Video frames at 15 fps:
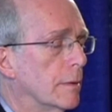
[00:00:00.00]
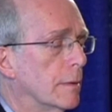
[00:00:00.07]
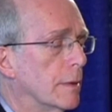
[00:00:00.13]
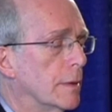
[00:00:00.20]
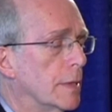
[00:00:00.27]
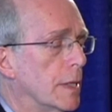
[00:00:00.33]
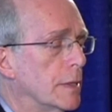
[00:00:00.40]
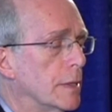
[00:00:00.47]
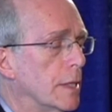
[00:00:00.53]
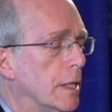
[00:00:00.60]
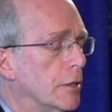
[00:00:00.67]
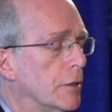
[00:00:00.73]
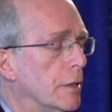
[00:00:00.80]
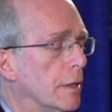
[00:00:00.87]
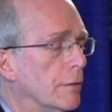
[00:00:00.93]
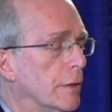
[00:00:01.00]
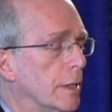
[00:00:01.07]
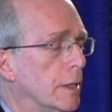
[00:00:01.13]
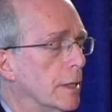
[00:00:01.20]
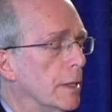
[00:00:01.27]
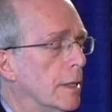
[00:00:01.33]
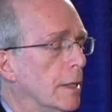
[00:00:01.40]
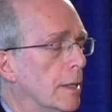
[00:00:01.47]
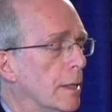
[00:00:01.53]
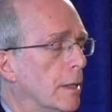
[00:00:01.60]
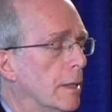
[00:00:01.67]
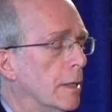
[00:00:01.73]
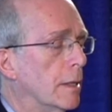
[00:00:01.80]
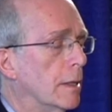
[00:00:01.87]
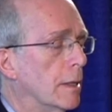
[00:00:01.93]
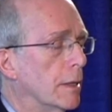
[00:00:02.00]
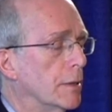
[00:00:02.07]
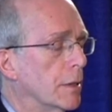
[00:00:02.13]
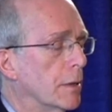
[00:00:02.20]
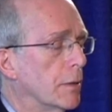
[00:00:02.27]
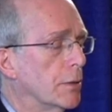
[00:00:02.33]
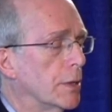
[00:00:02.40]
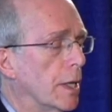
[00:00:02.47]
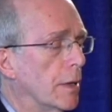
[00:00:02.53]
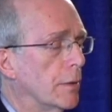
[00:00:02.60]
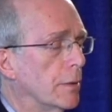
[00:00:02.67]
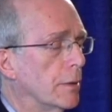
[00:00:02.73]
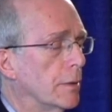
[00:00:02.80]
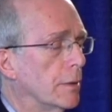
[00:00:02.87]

the sensation of it as it goes out.